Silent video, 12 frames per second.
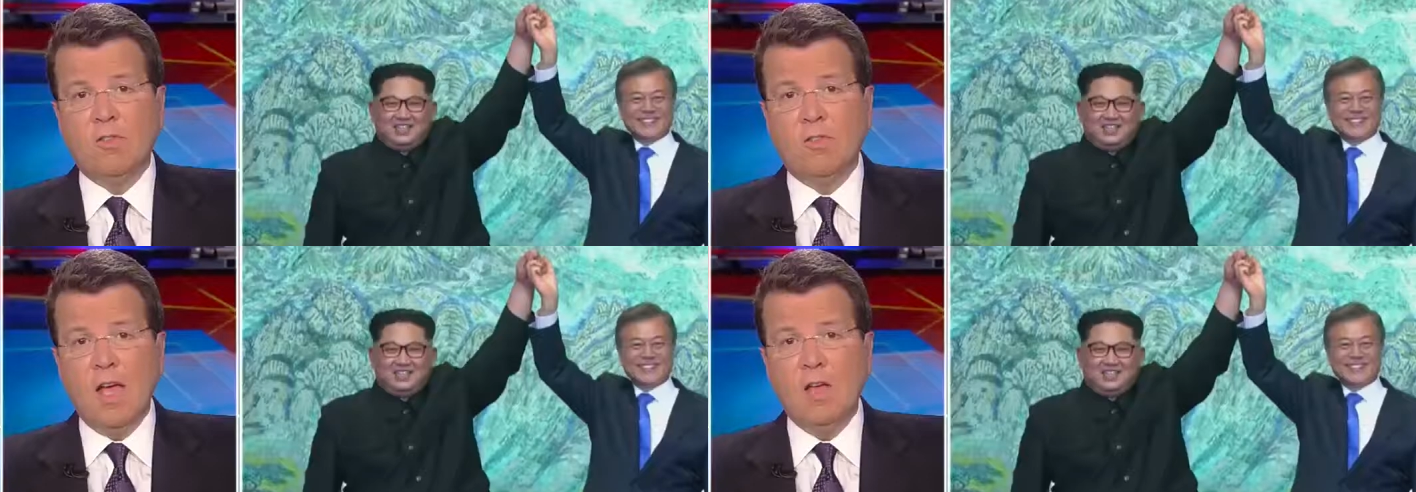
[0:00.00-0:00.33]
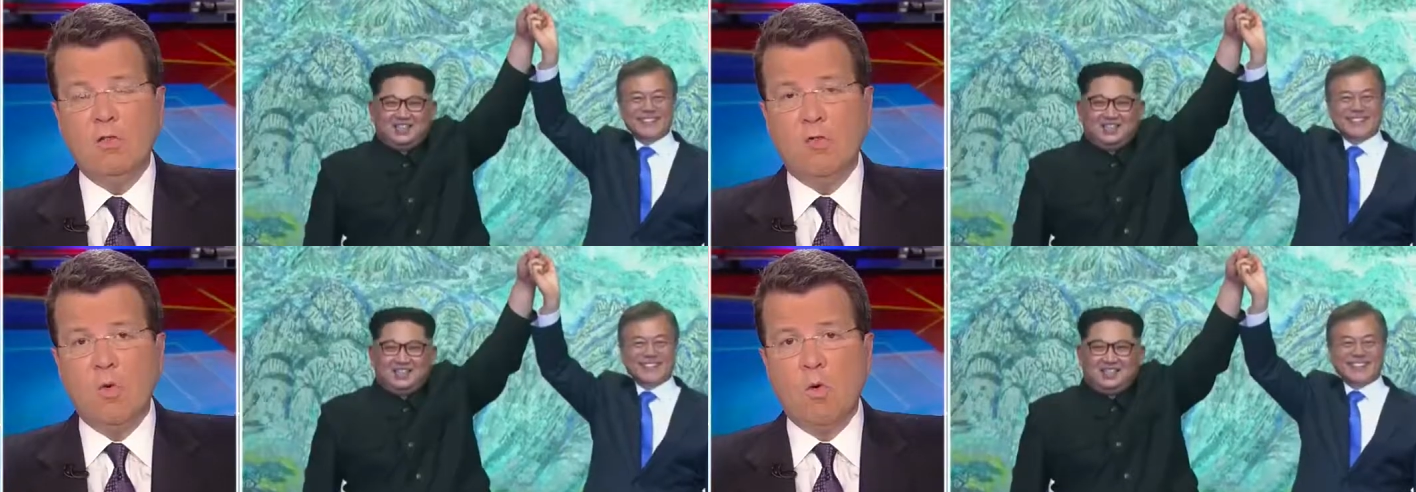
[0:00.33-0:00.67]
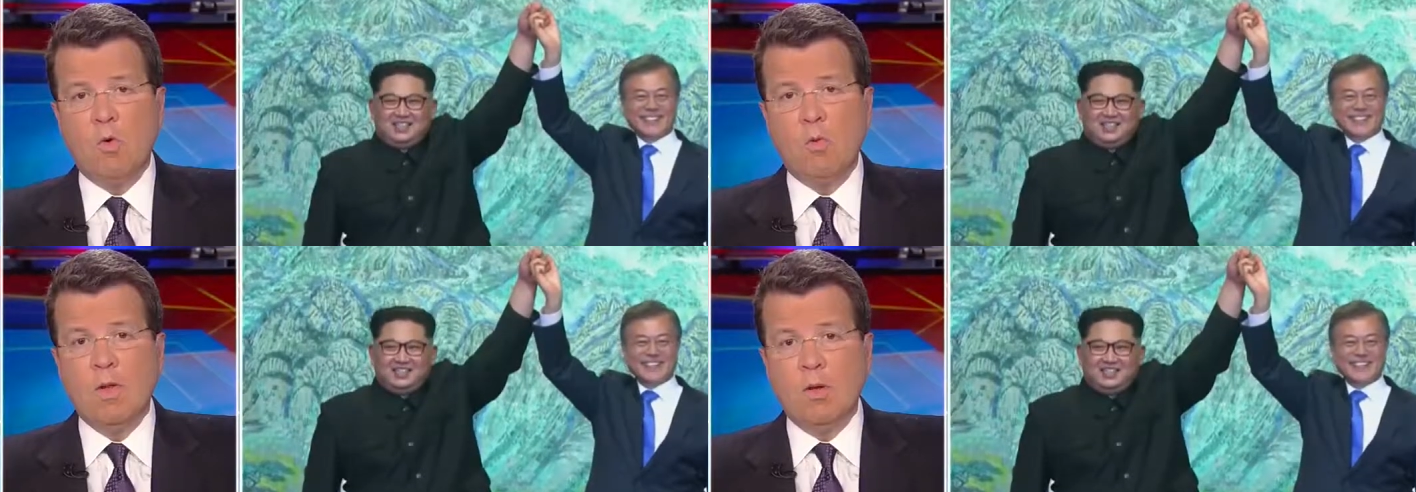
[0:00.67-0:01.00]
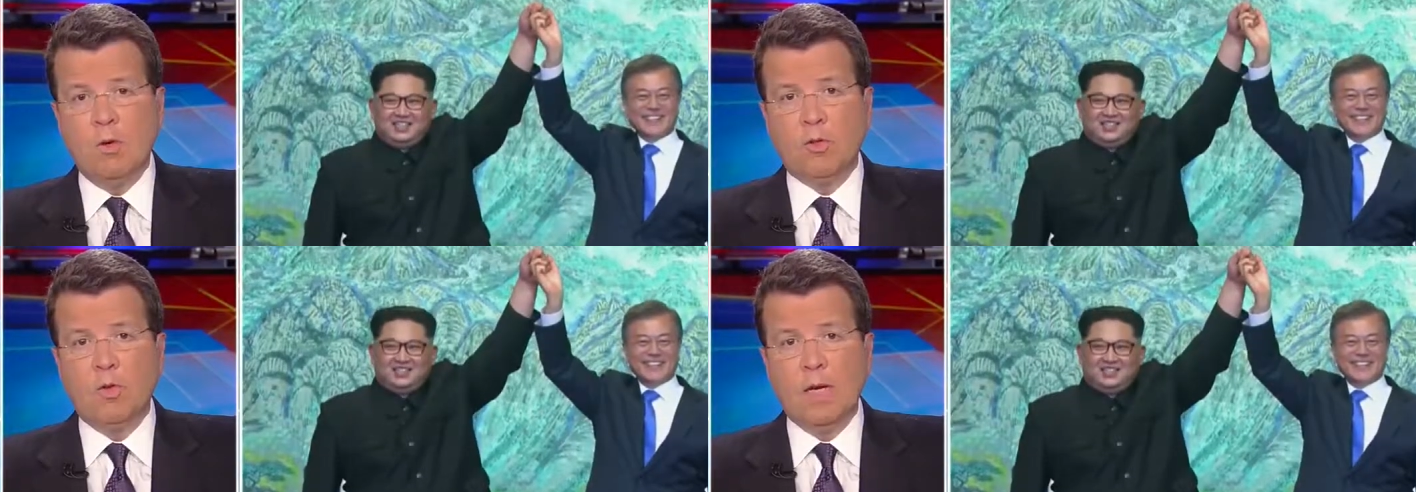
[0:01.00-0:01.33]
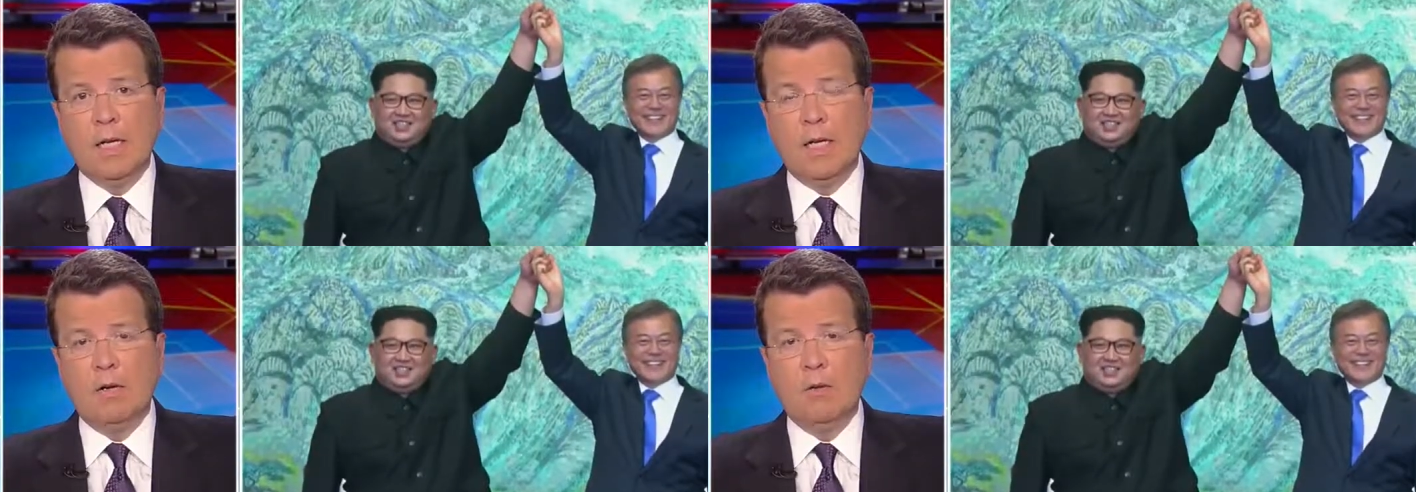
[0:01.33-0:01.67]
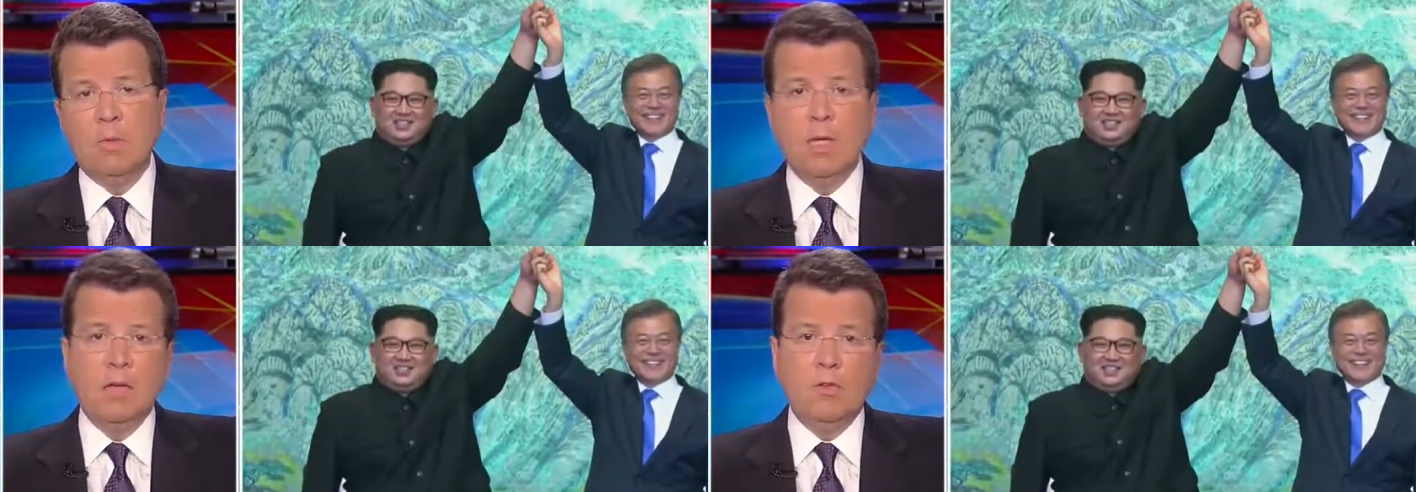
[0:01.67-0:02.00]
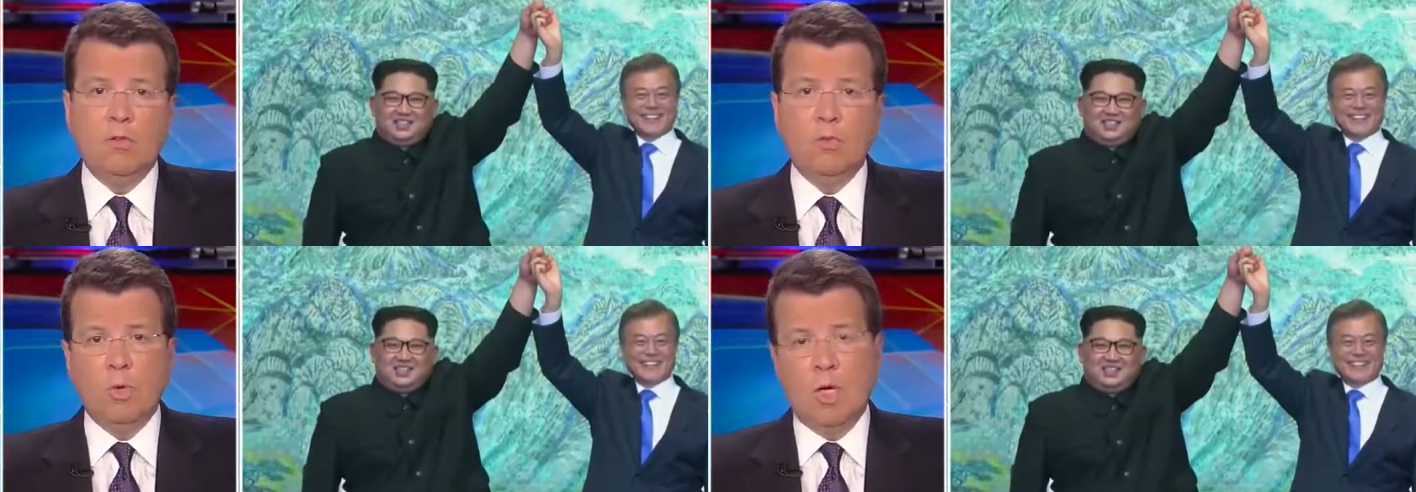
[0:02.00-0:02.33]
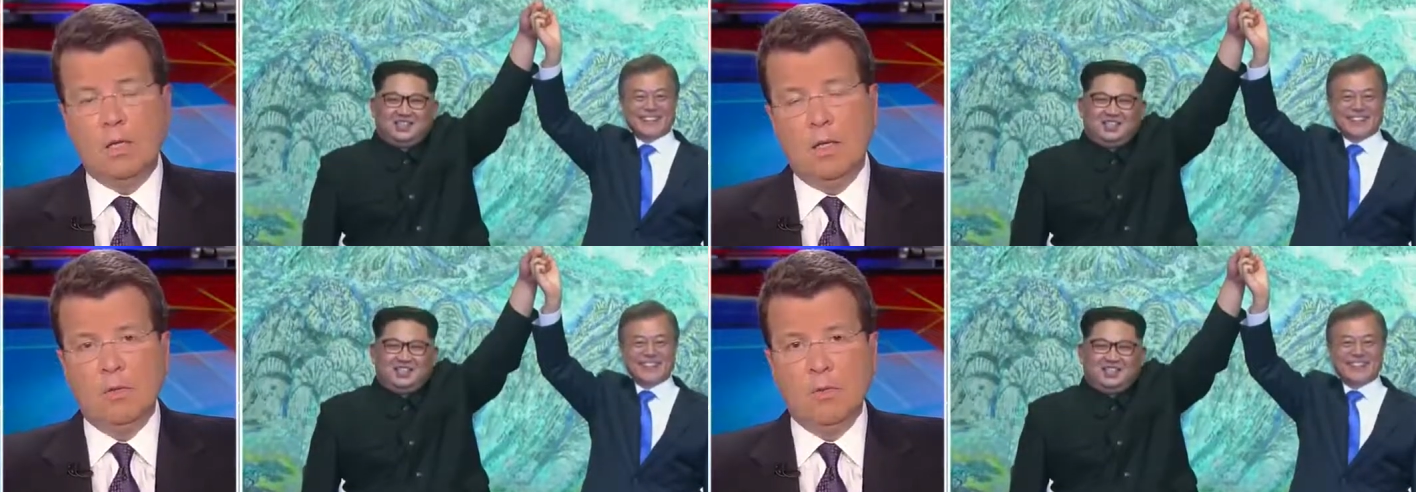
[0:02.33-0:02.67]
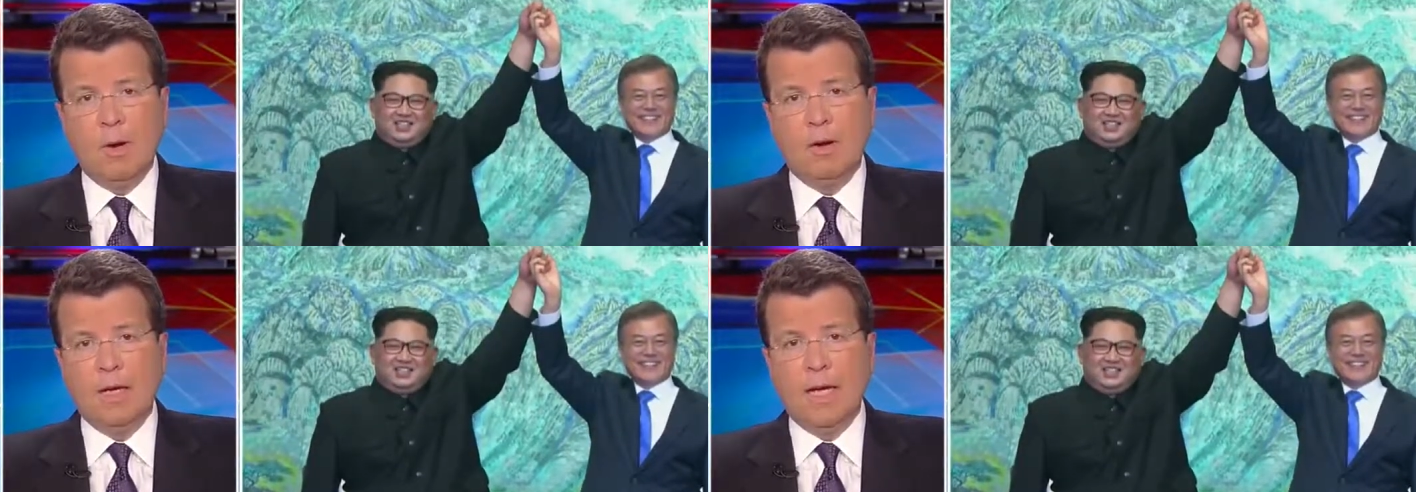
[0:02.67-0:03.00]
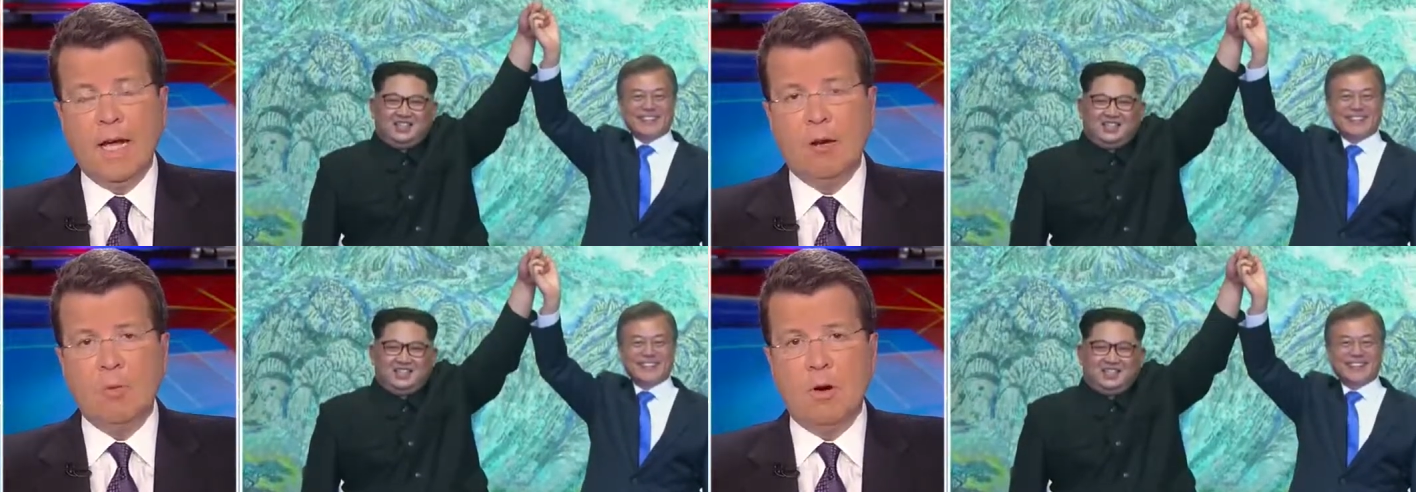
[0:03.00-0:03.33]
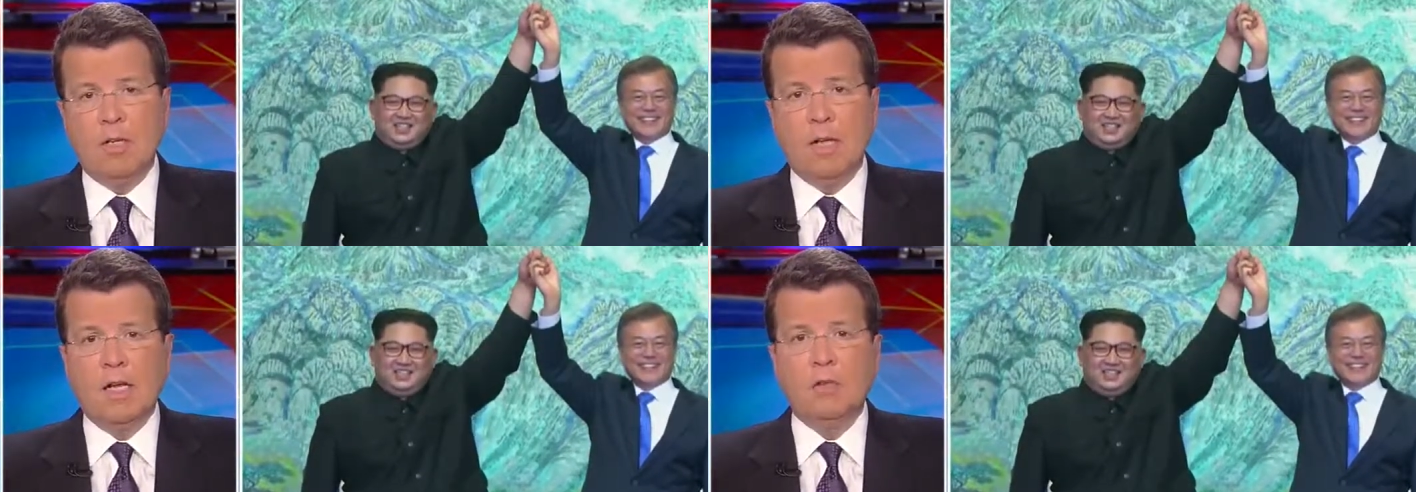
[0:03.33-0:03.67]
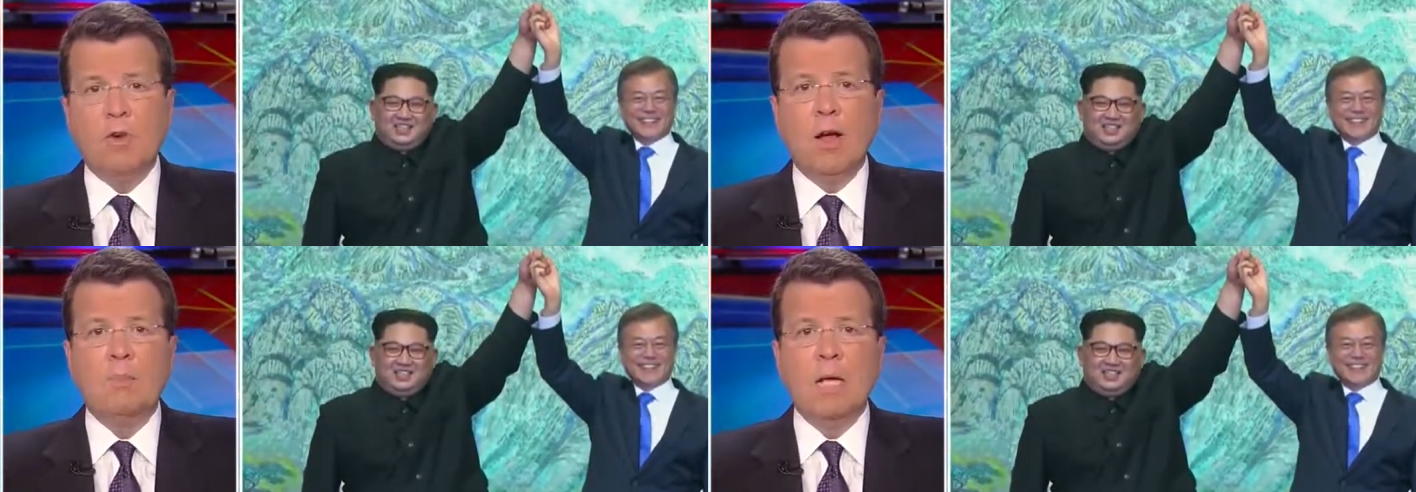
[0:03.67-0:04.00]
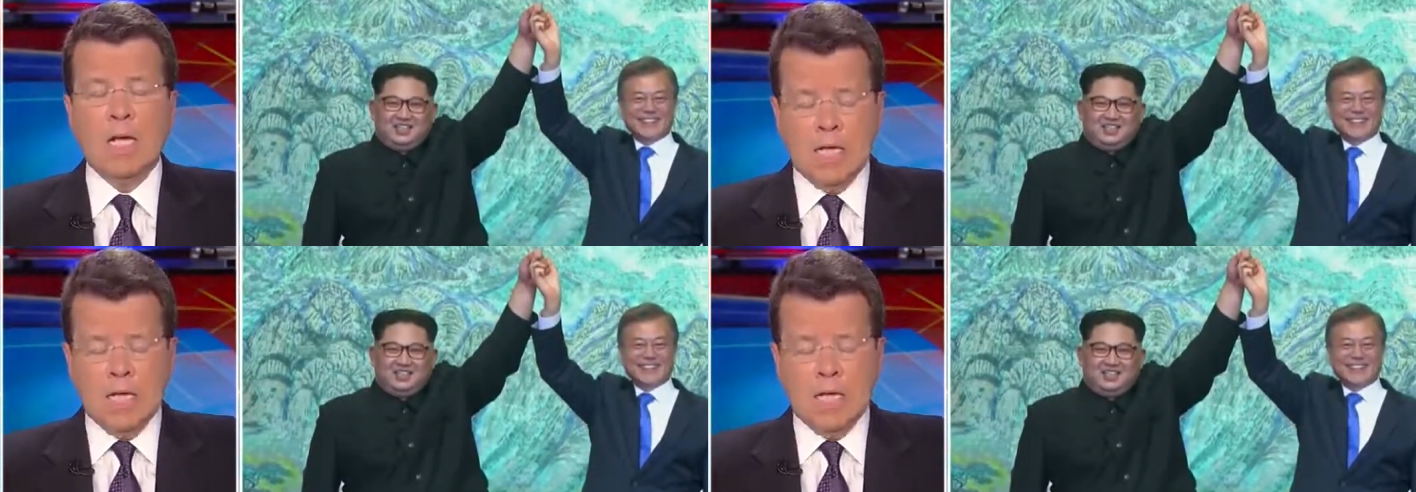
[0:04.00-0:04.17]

Speaker 1: stage for when the North Korean leader meets, well, his American counterpart, Donald Trump.